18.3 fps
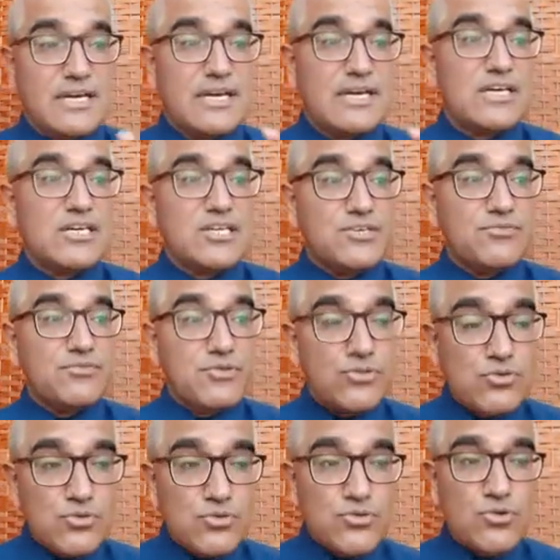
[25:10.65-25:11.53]
If you
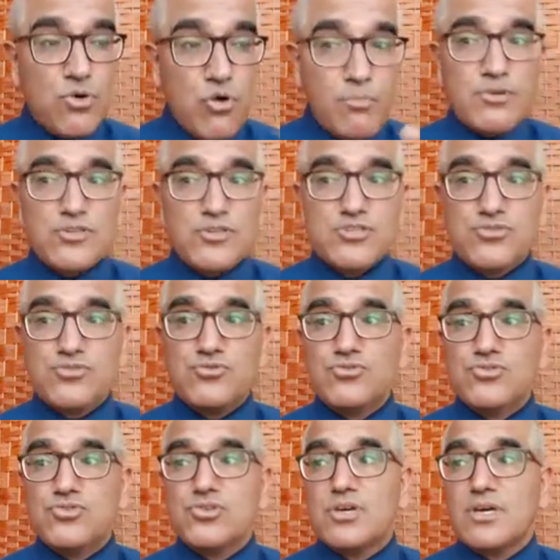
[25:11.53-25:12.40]
use open
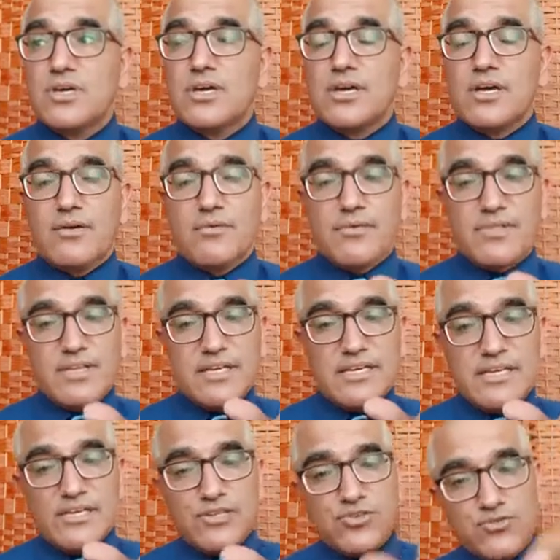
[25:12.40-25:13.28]
shoes, when the
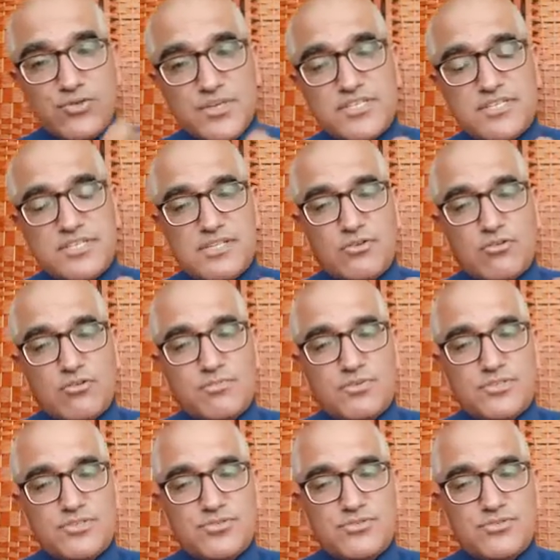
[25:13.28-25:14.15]
heel twists in the
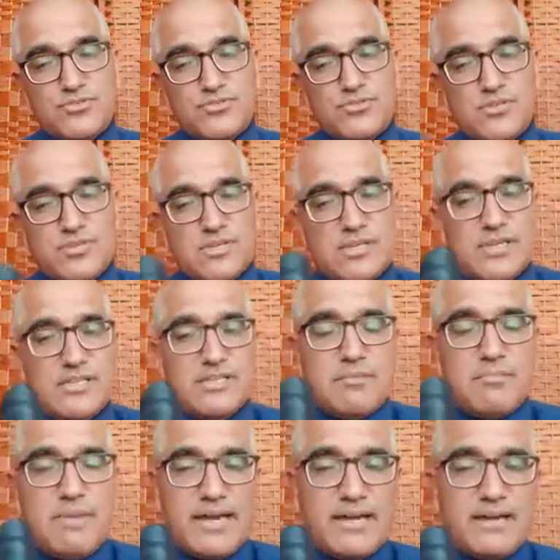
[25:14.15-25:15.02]
open shoes in the
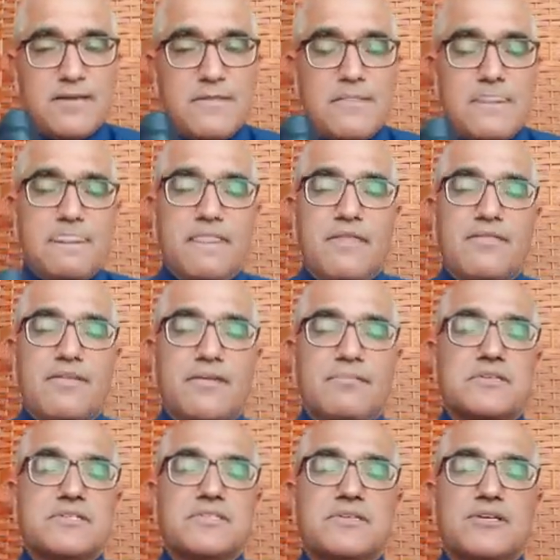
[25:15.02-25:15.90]
back, then
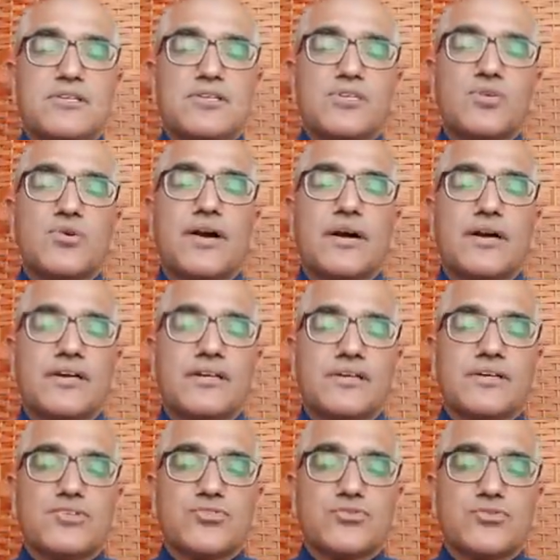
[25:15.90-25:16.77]
basically you can't
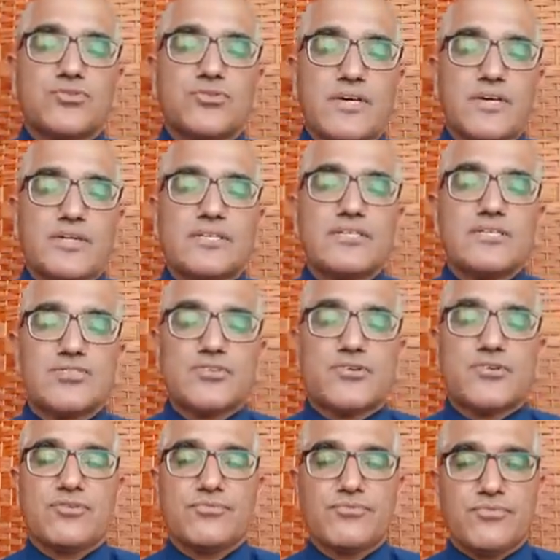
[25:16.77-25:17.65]
control any
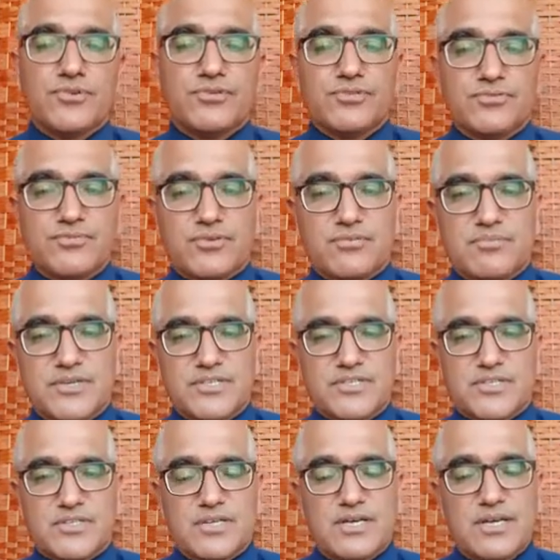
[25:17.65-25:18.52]
sort of foot
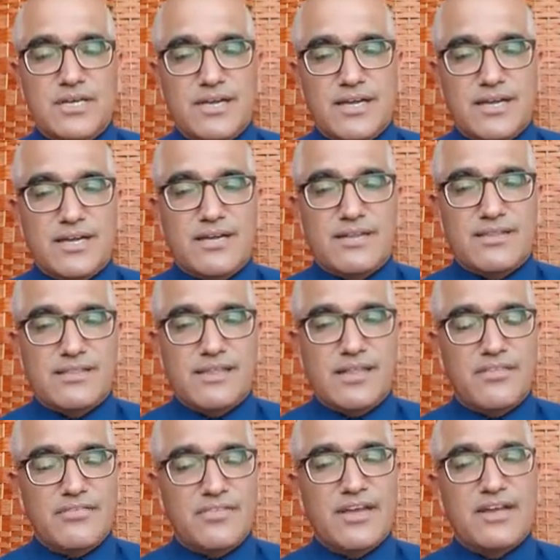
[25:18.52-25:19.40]
deformation, and
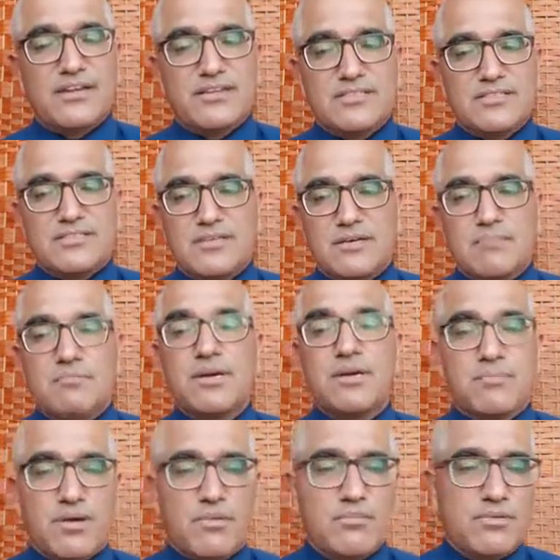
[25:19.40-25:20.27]
that is a big
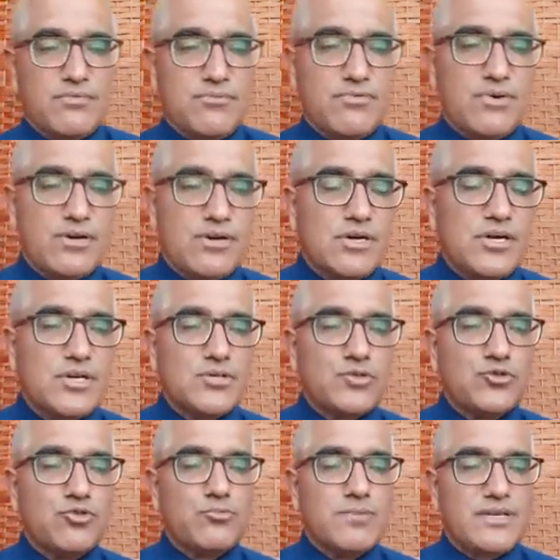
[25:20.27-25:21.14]
problem for
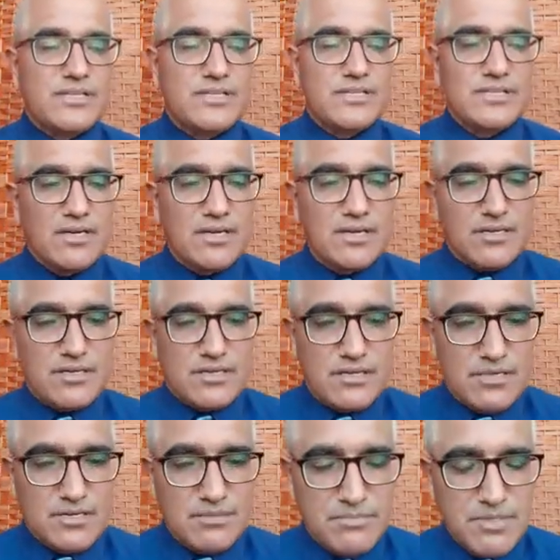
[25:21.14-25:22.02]
too many
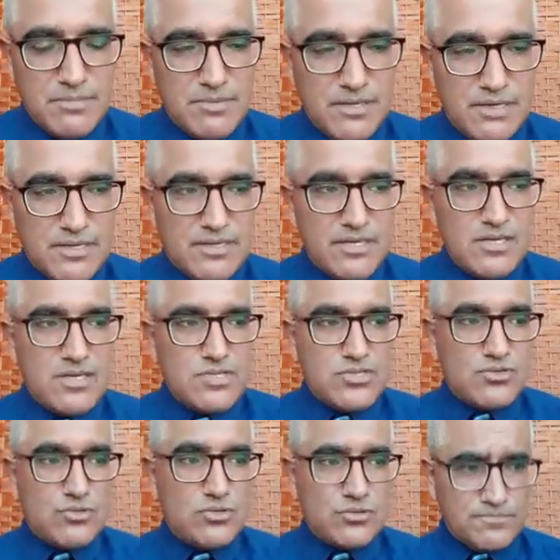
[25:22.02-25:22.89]
people.
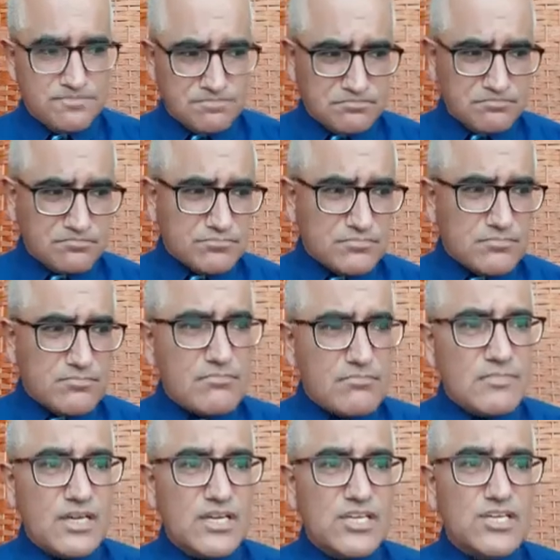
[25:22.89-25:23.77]
So
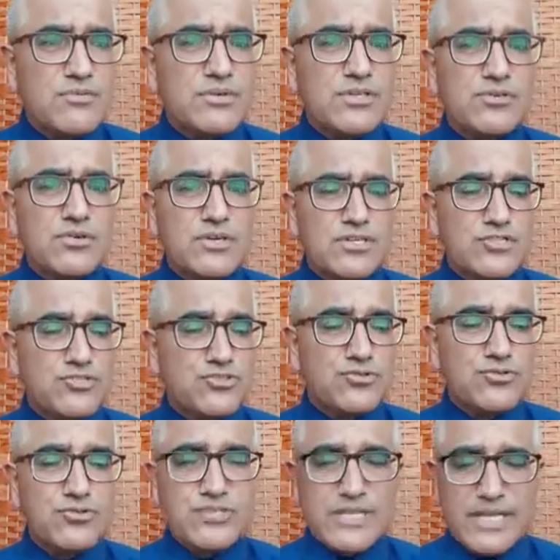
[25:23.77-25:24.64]
even you can
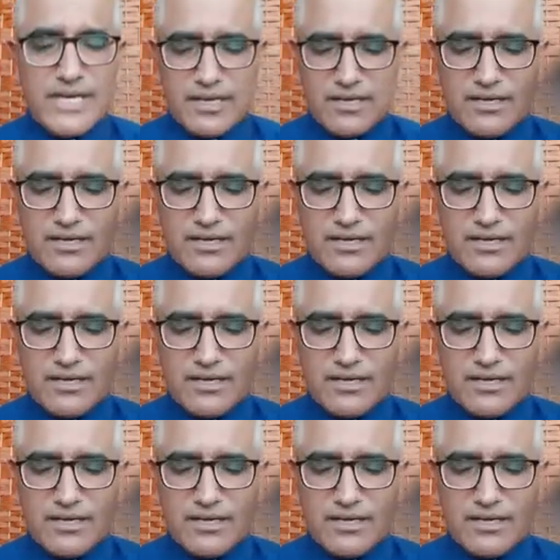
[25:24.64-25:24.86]
choose like